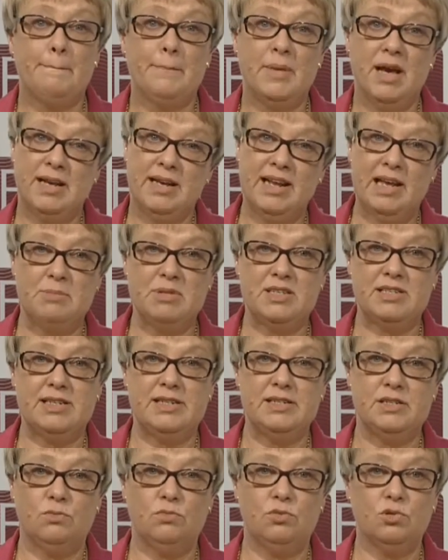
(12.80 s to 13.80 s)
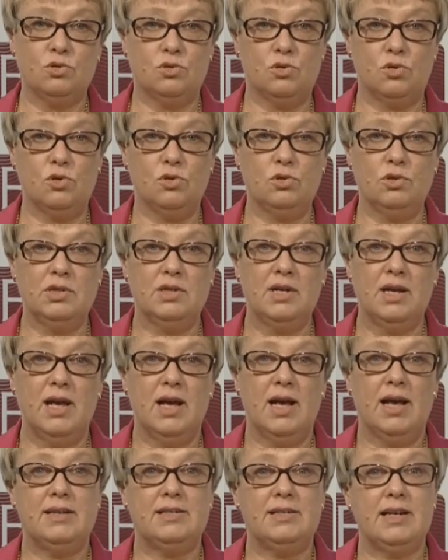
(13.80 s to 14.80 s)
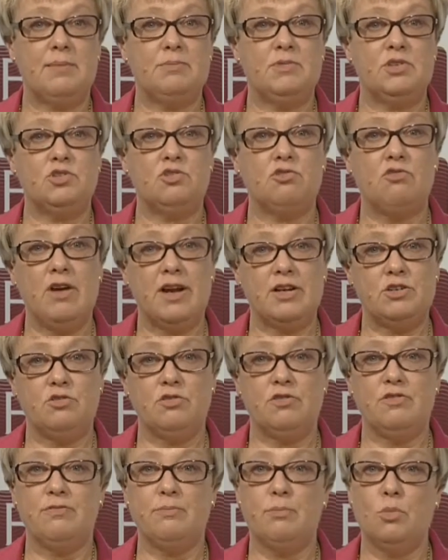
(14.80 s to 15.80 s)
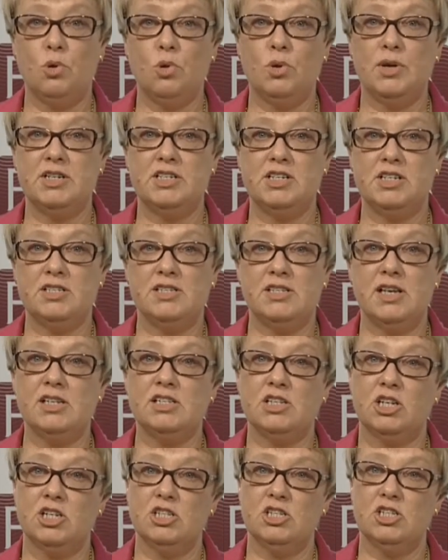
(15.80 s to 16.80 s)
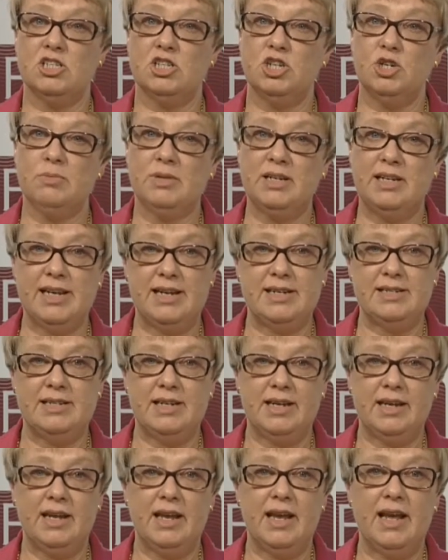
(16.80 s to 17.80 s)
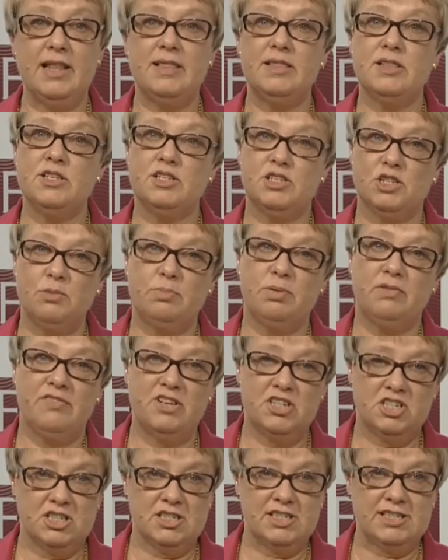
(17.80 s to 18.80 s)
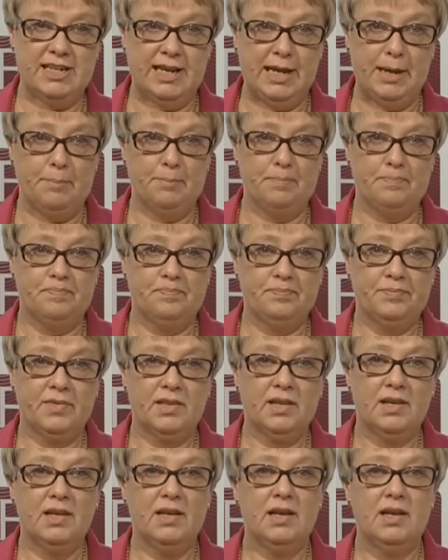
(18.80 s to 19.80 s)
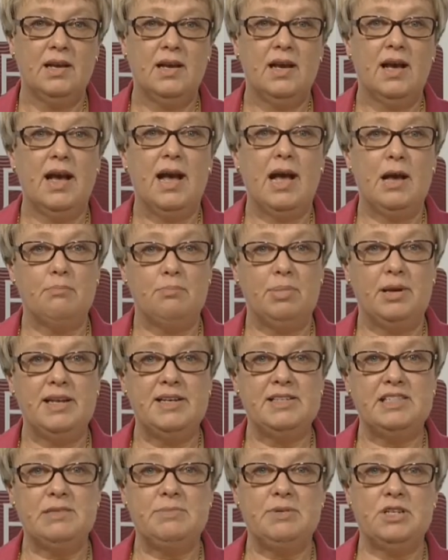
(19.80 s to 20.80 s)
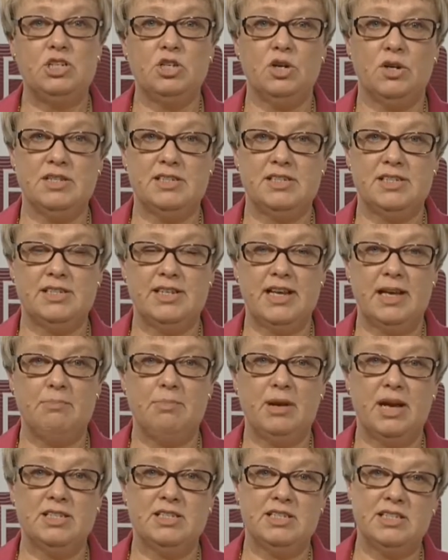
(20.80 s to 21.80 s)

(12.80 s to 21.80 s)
My name is Linda Woodall, and I'm the Director of Mortgages and Consumer Lending in the Supervision team. I'm pleased to be joined today by